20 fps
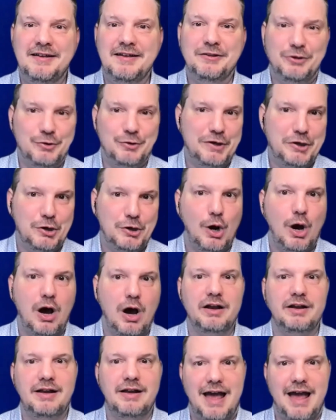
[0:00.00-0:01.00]
doing your
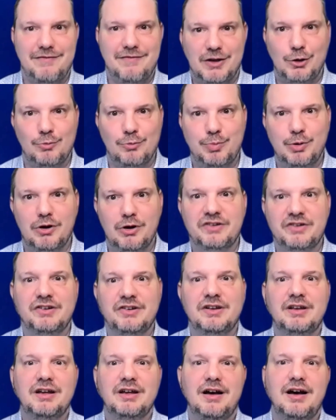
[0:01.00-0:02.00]
audit, having your books
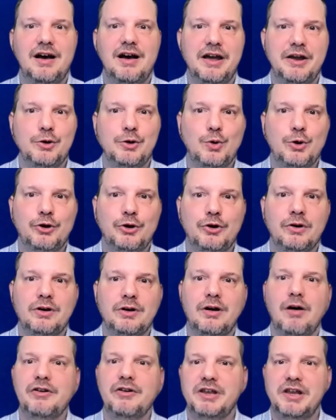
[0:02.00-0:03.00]
in order
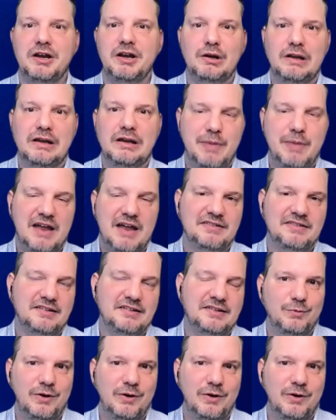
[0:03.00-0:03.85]
on a yearly basis.